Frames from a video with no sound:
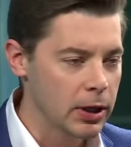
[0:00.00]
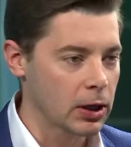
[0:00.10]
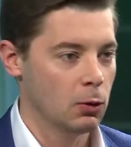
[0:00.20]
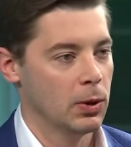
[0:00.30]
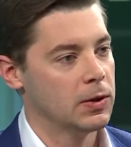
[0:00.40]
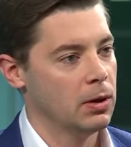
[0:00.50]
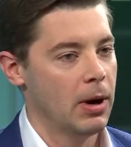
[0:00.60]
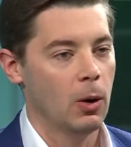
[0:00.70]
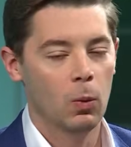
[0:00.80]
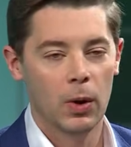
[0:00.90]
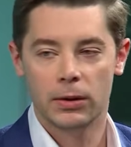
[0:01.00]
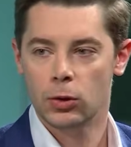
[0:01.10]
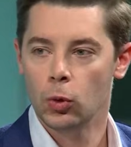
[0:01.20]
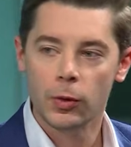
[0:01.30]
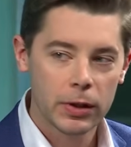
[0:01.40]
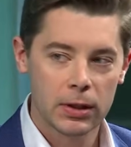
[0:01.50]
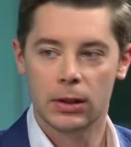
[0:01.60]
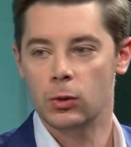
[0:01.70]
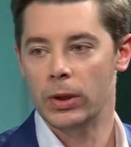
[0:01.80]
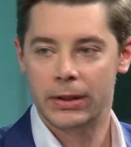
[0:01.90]
It can reason about what tools it
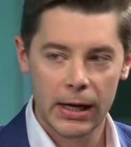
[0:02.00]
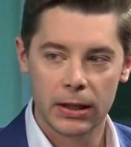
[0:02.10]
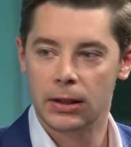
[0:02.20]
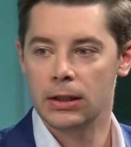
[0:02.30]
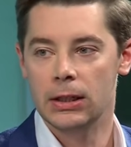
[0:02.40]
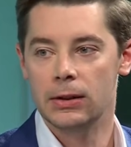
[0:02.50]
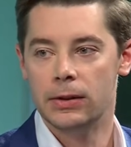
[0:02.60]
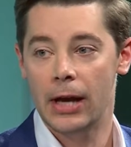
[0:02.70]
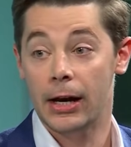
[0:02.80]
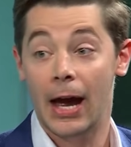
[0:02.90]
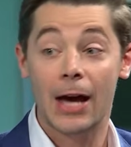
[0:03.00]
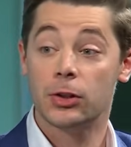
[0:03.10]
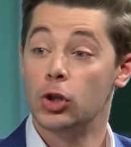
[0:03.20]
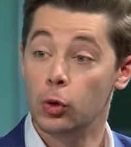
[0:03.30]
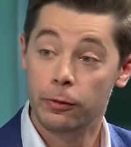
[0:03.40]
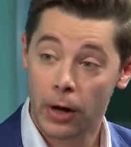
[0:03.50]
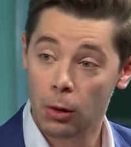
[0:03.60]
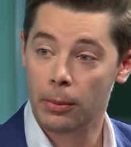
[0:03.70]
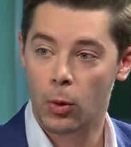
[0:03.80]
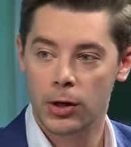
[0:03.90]
needs, what data it needs, how to ask you
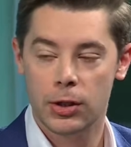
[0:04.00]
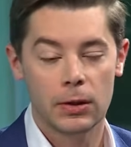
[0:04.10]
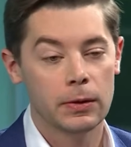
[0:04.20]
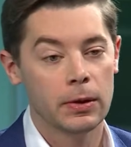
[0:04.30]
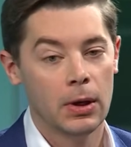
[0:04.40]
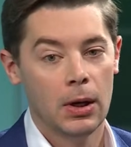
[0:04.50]
follow-up questions.